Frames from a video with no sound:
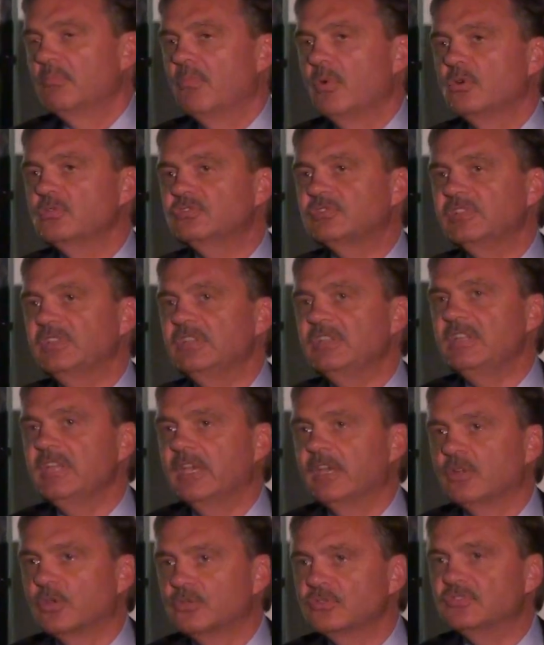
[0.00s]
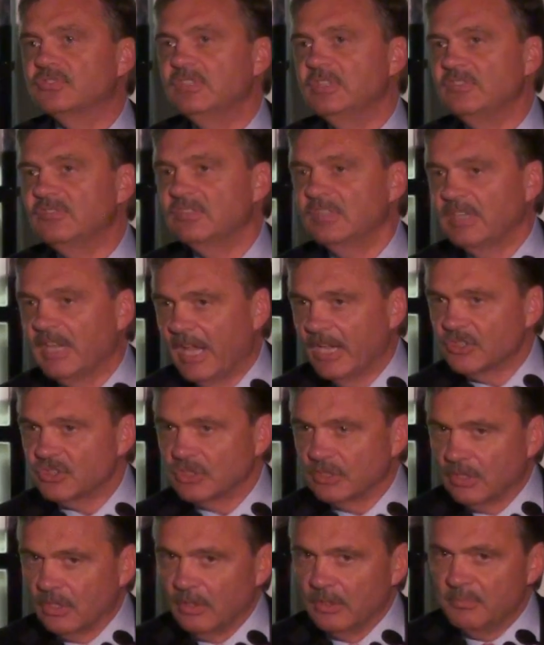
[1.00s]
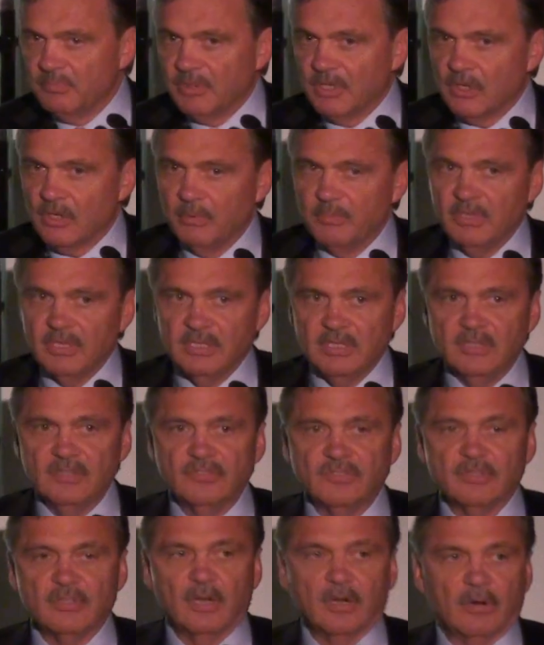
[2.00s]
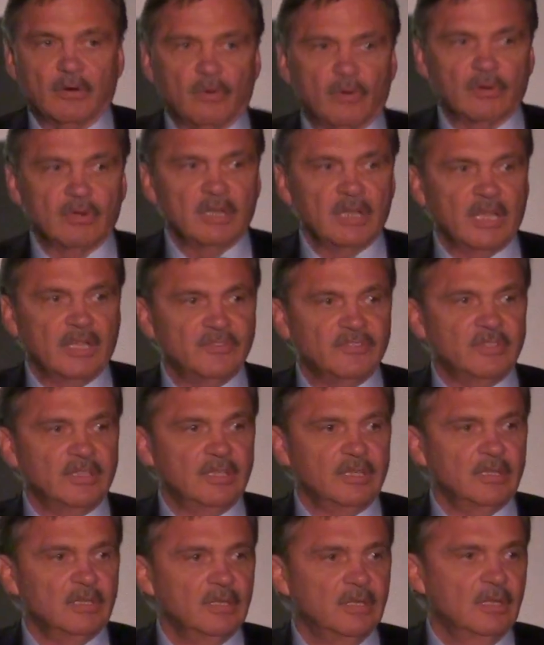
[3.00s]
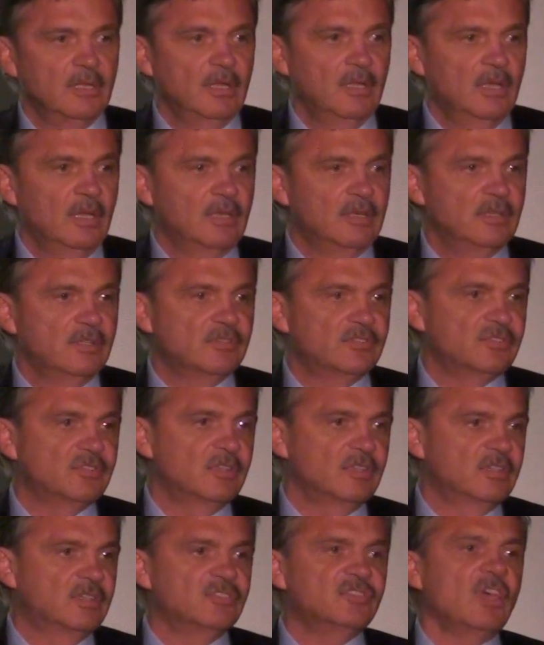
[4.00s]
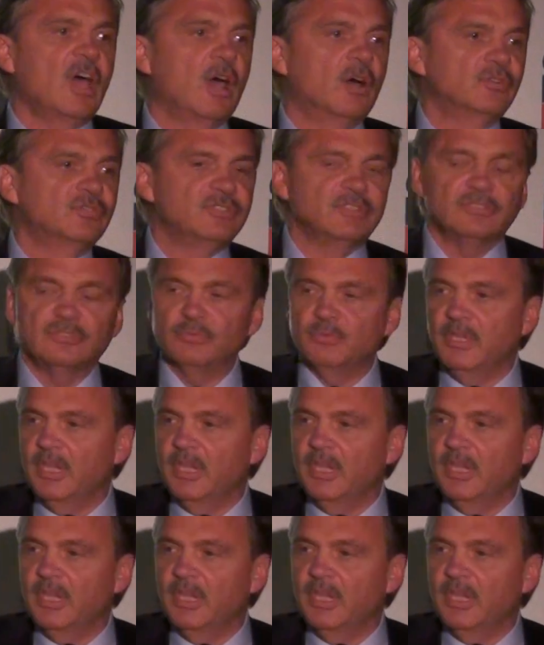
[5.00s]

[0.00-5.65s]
mostly the NOCs, the National Olympic Committees, are organizing these houses.